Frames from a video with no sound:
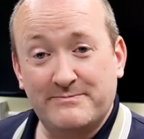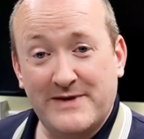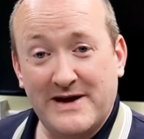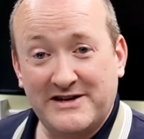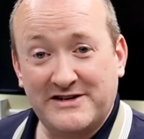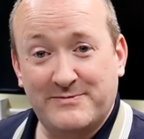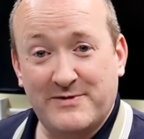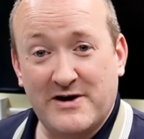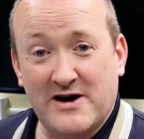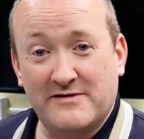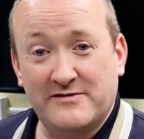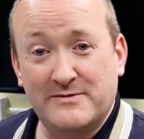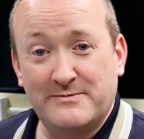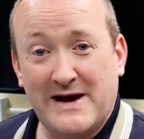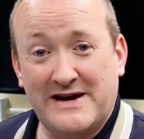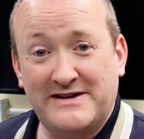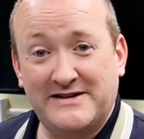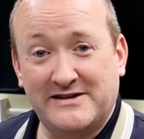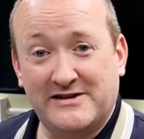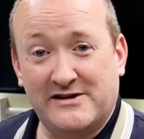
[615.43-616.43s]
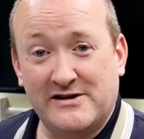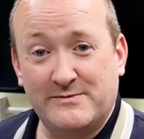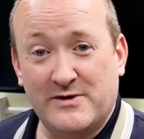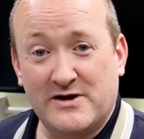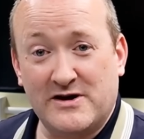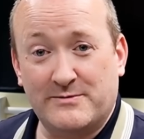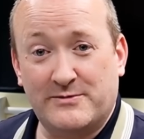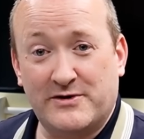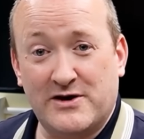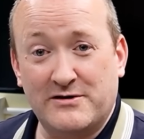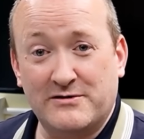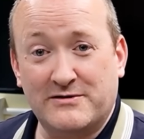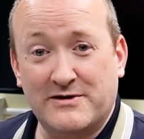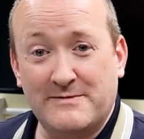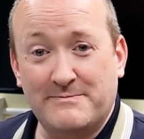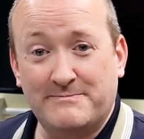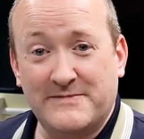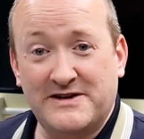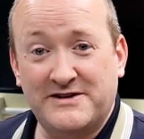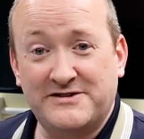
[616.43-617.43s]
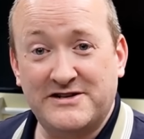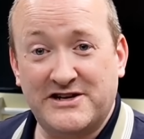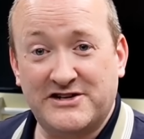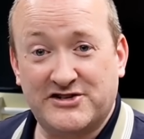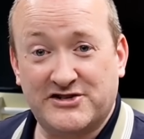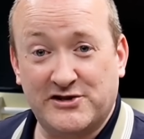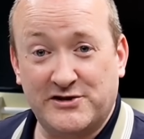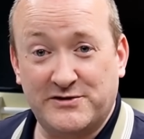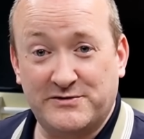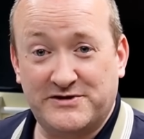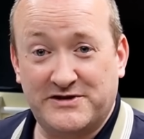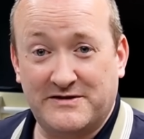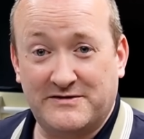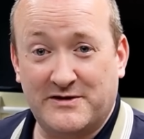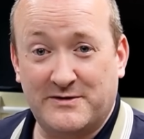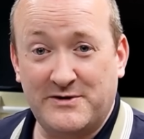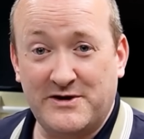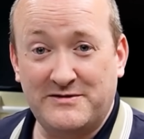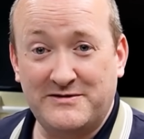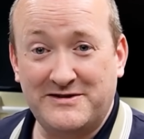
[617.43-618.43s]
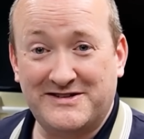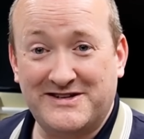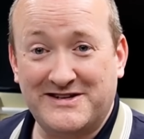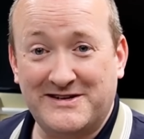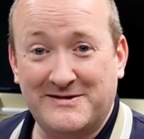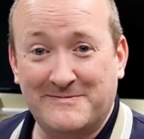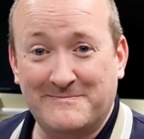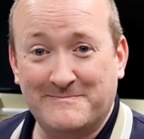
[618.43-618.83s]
best part of the Mend It Like Mark programme is the exclusive community.